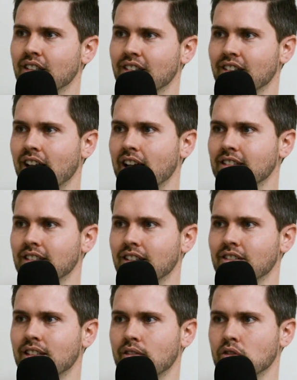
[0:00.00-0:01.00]
yeah. in the last,
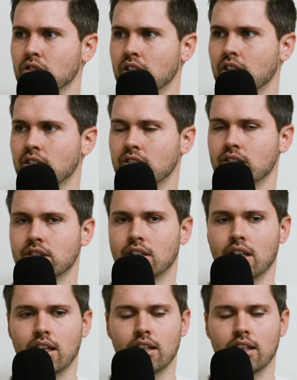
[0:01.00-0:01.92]
you know, several years.